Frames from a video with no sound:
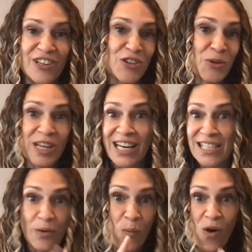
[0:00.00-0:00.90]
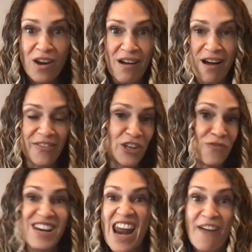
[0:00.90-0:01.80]
and you're doing it as a one off and
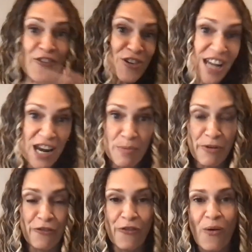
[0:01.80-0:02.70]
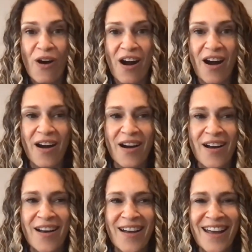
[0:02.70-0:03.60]
you've never done it before,
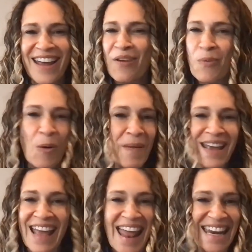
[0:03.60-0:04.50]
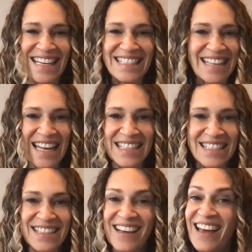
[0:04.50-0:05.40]
it won't make any sense.
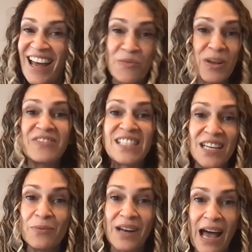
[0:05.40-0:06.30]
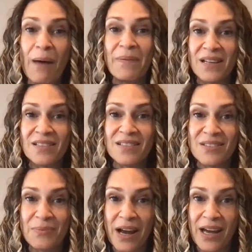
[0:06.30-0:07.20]
And we've seen what
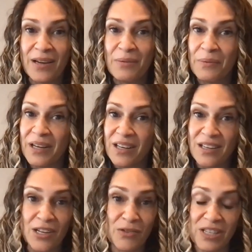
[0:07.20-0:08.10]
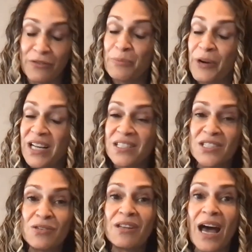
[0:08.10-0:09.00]
happens, right? When, you know, different brands
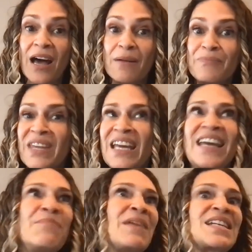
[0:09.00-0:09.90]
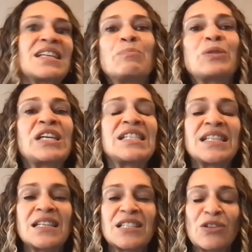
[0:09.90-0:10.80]
do that. It makes complete
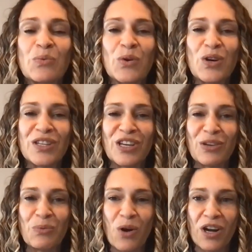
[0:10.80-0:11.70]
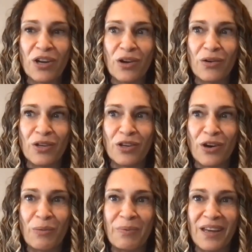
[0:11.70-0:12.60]
sense in the world that you'd want to, you
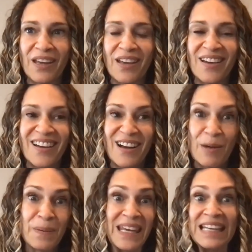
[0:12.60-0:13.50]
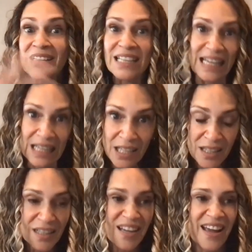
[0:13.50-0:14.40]
know, be appealing
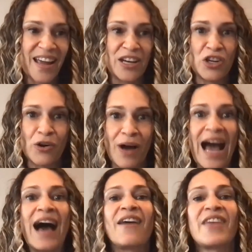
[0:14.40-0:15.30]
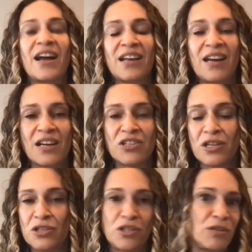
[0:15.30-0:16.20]
and, you know, have that
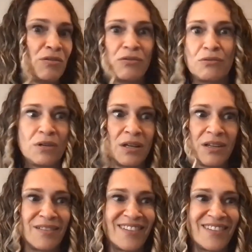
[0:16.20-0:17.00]
connection to